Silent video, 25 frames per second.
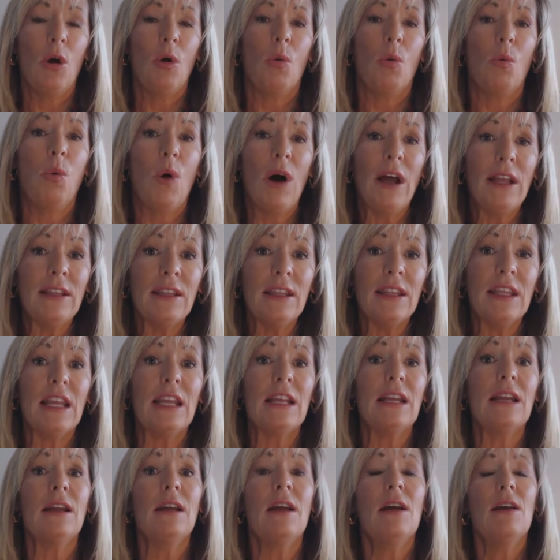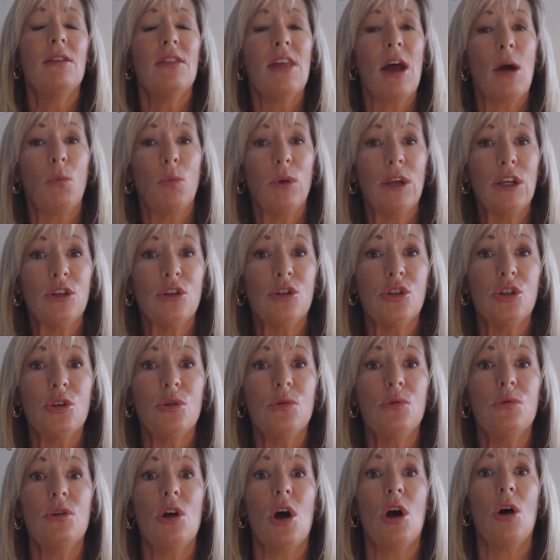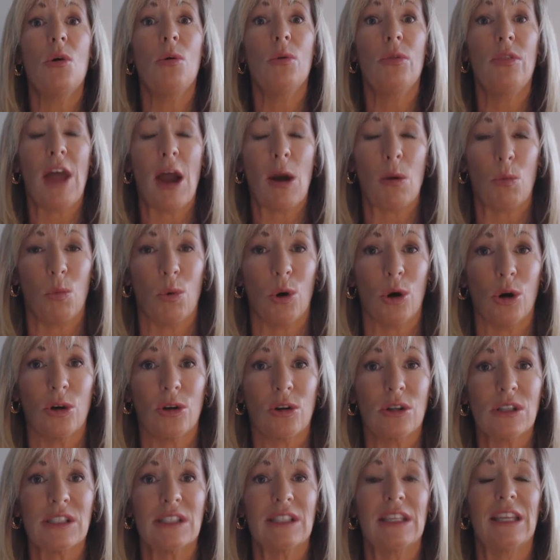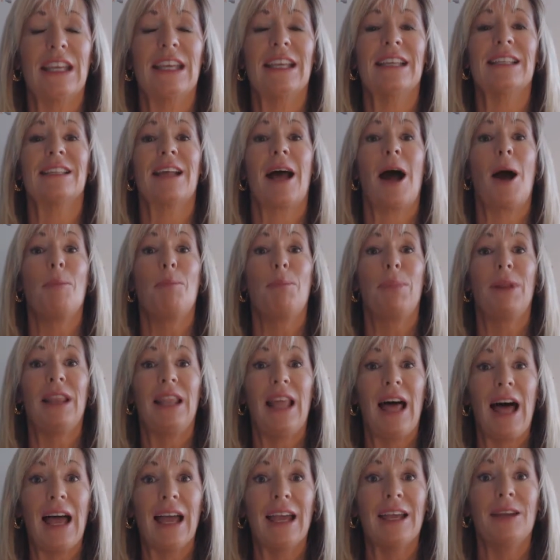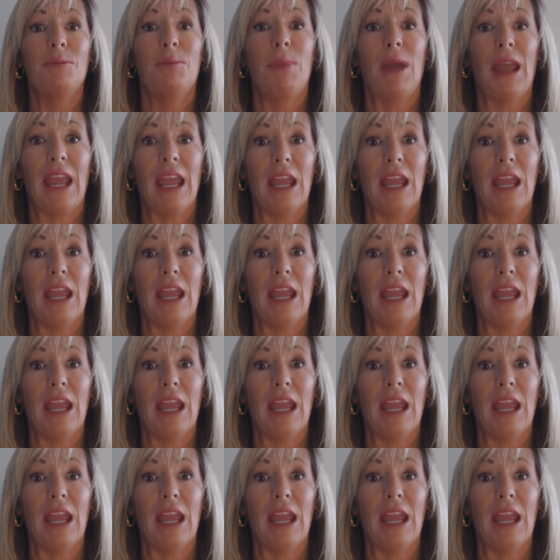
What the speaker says: One thing that we do know that works is applied